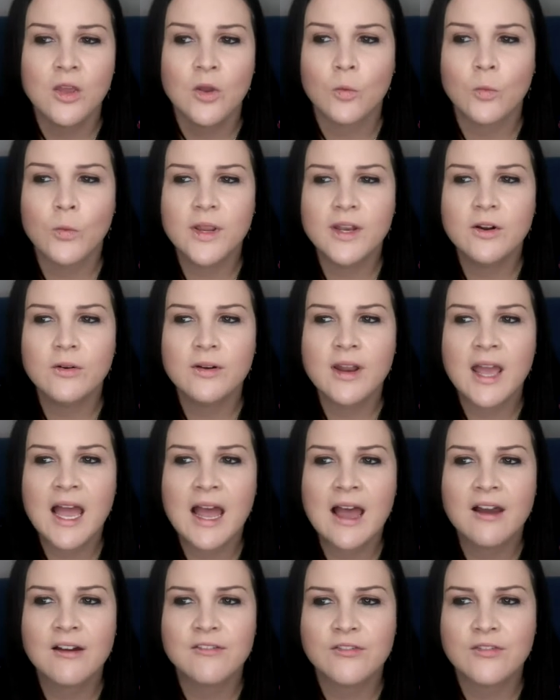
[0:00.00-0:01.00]
We don't
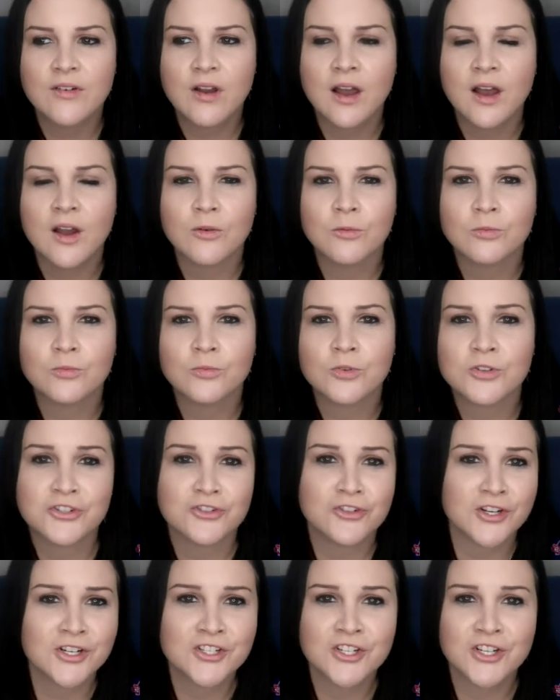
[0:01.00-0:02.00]
have a
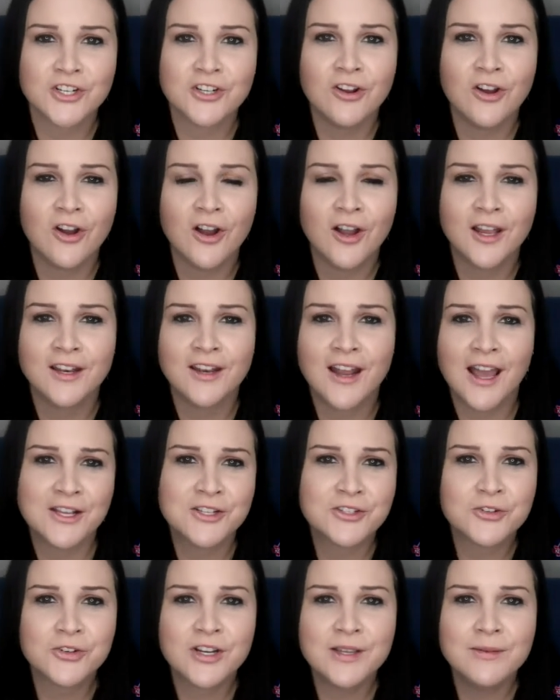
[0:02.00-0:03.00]
restriction on
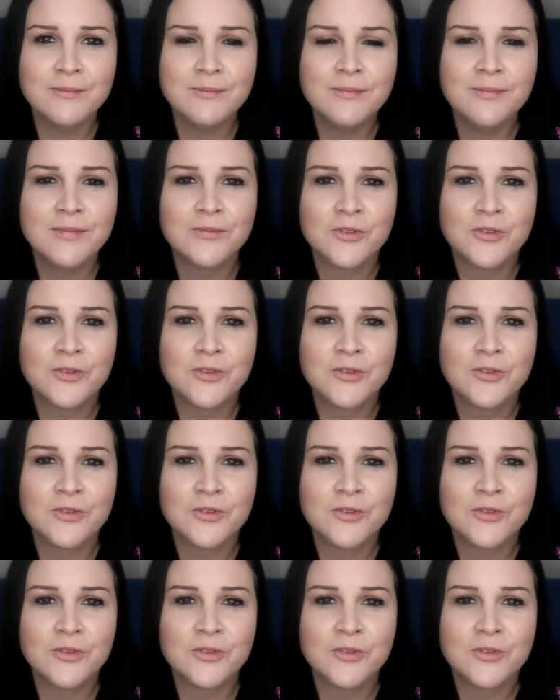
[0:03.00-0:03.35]
ice cream.